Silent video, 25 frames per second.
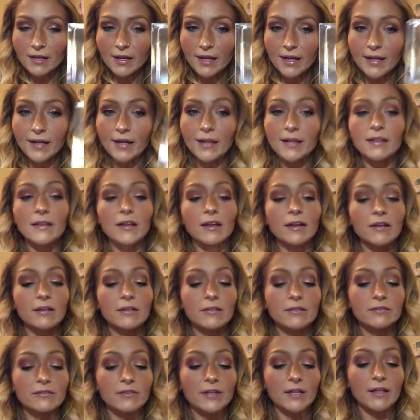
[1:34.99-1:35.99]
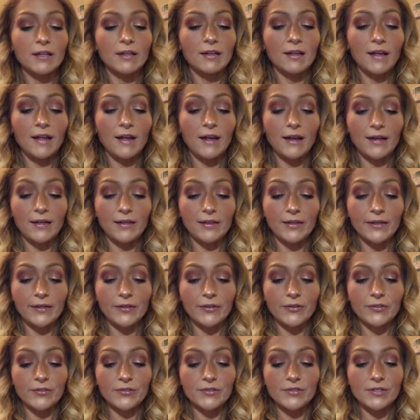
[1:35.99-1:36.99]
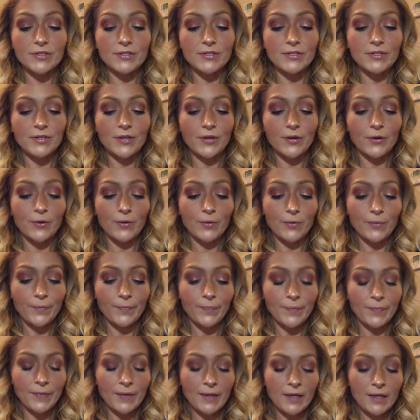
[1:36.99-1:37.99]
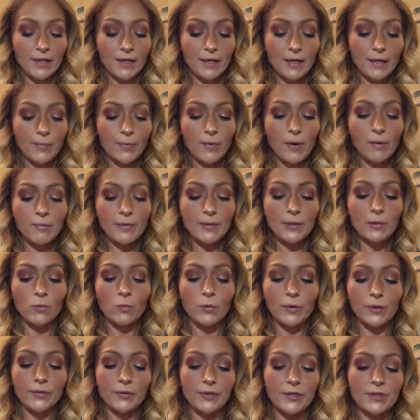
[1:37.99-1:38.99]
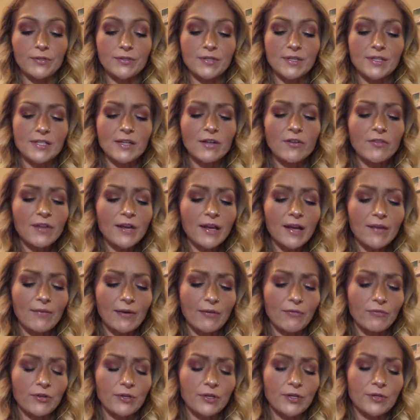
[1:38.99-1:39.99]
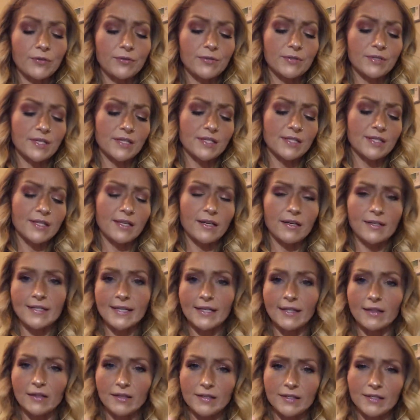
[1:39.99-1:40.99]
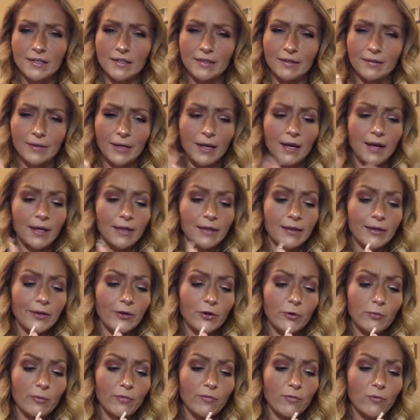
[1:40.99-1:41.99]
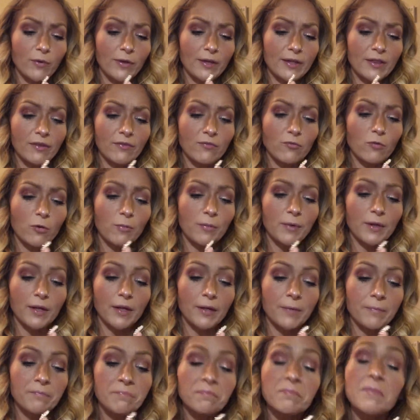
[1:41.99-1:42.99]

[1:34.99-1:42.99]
And I love highlighters, so I probably will use this. I don't think I've ever used a Ciate London highlighter before, like the formula.